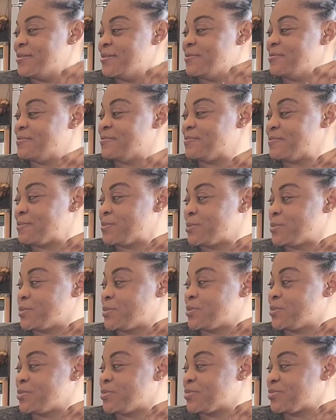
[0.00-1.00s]

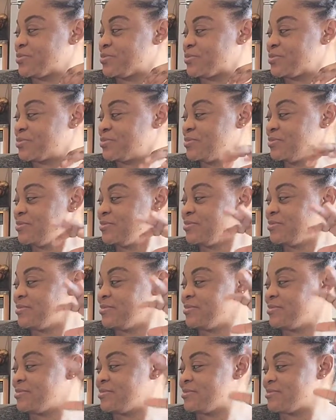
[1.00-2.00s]

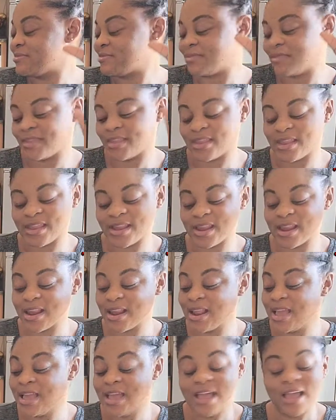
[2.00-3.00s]

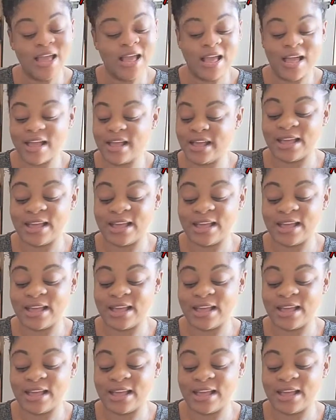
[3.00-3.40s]
This person isn't speaking.